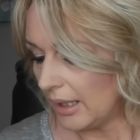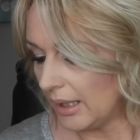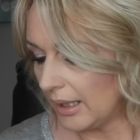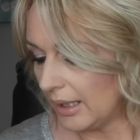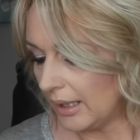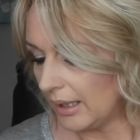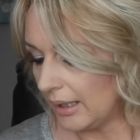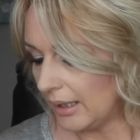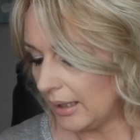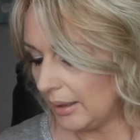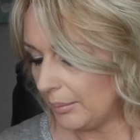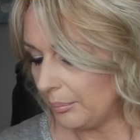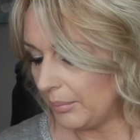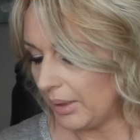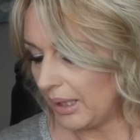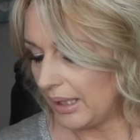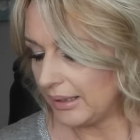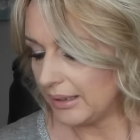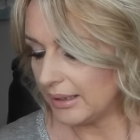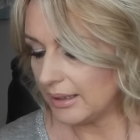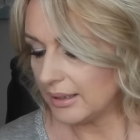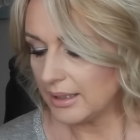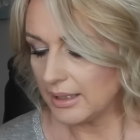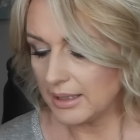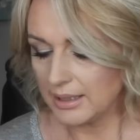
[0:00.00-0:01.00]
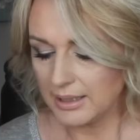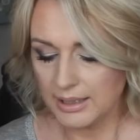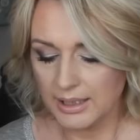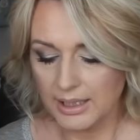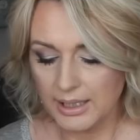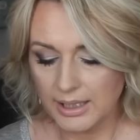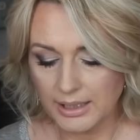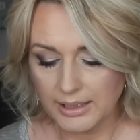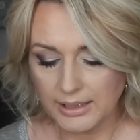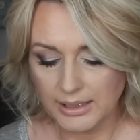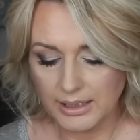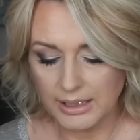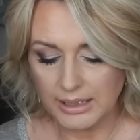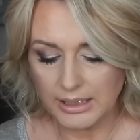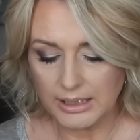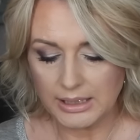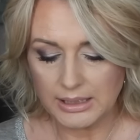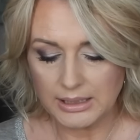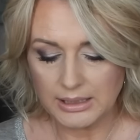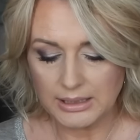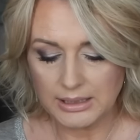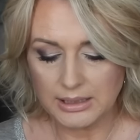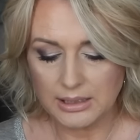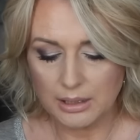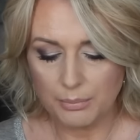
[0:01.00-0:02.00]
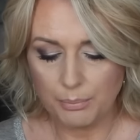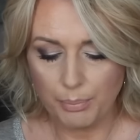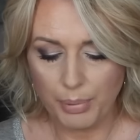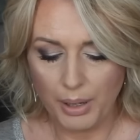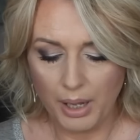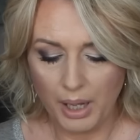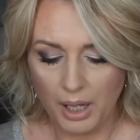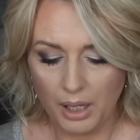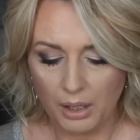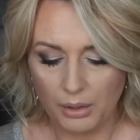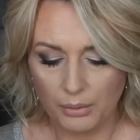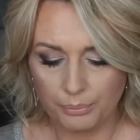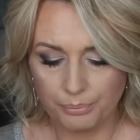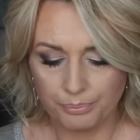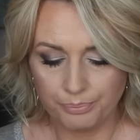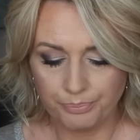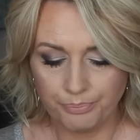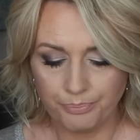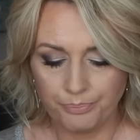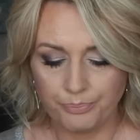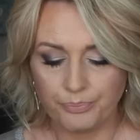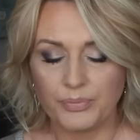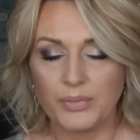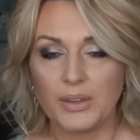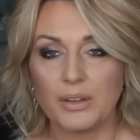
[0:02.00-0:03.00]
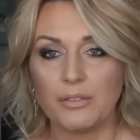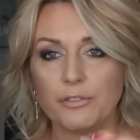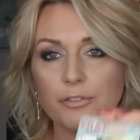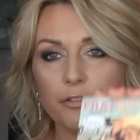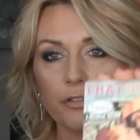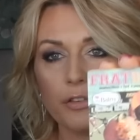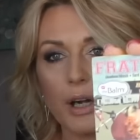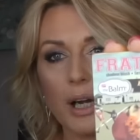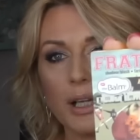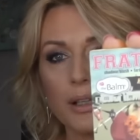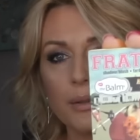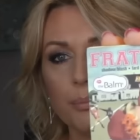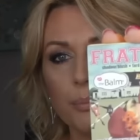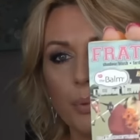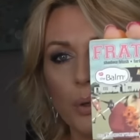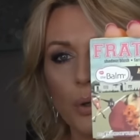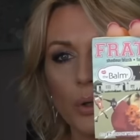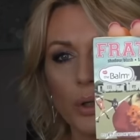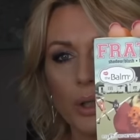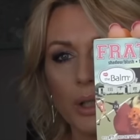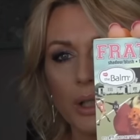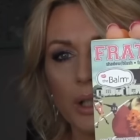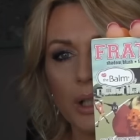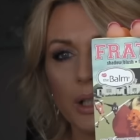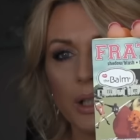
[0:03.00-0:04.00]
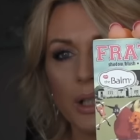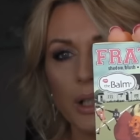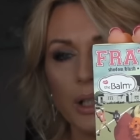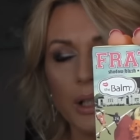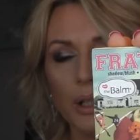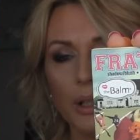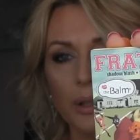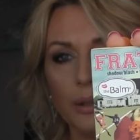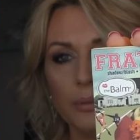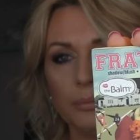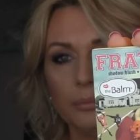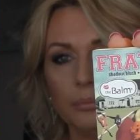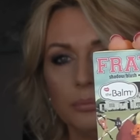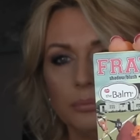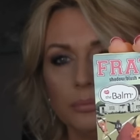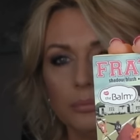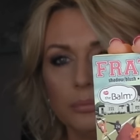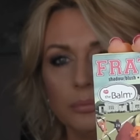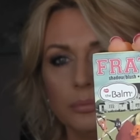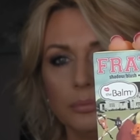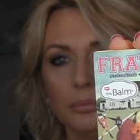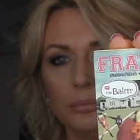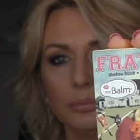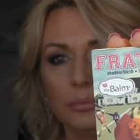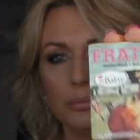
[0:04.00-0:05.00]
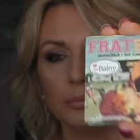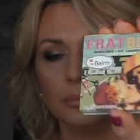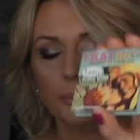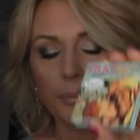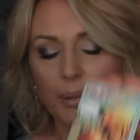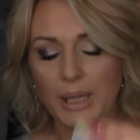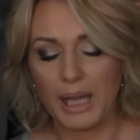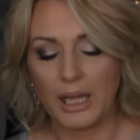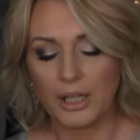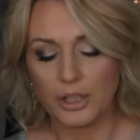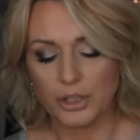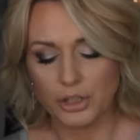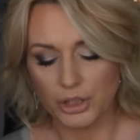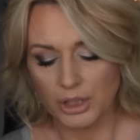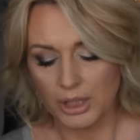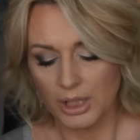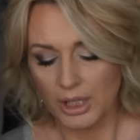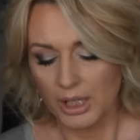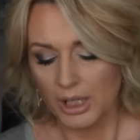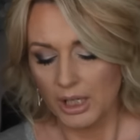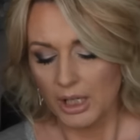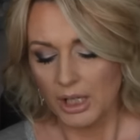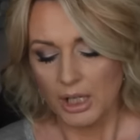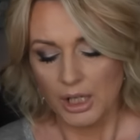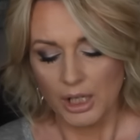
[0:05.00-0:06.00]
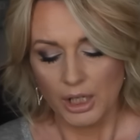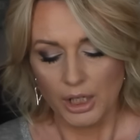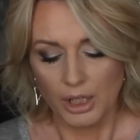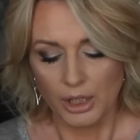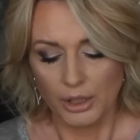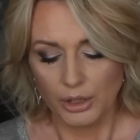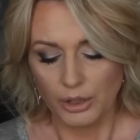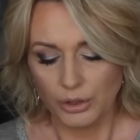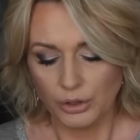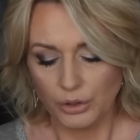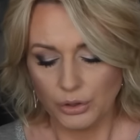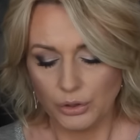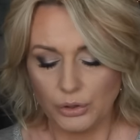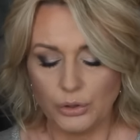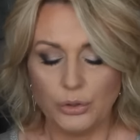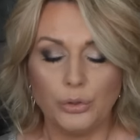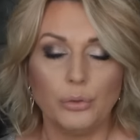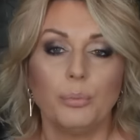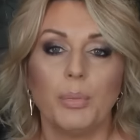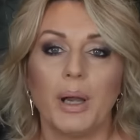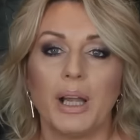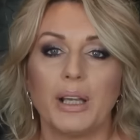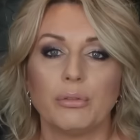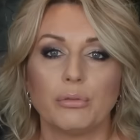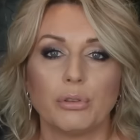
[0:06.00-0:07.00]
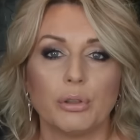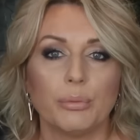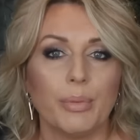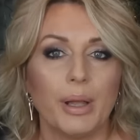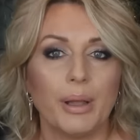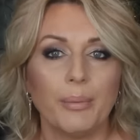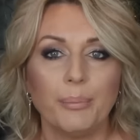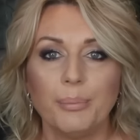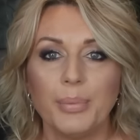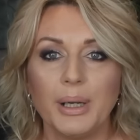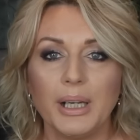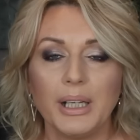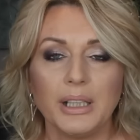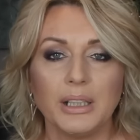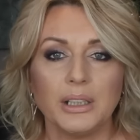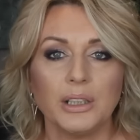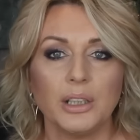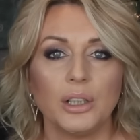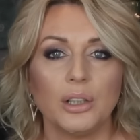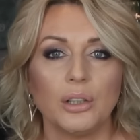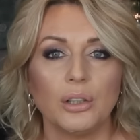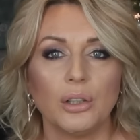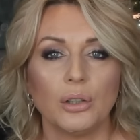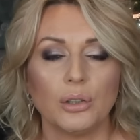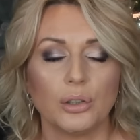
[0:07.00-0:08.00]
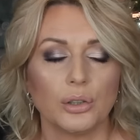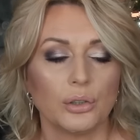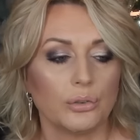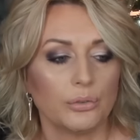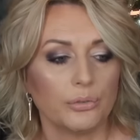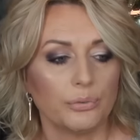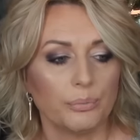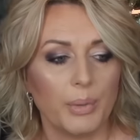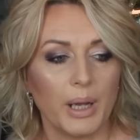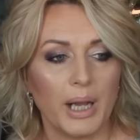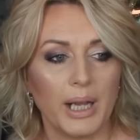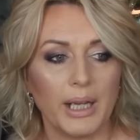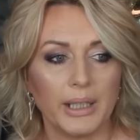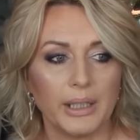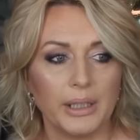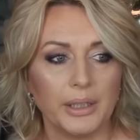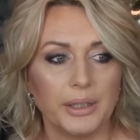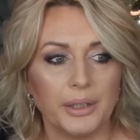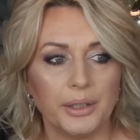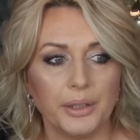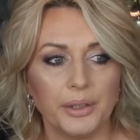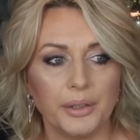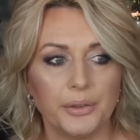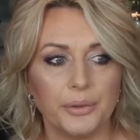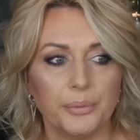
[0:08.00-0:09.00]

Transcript: Another thing is the theBalm Frat Boy blush. You might remember in a lot of my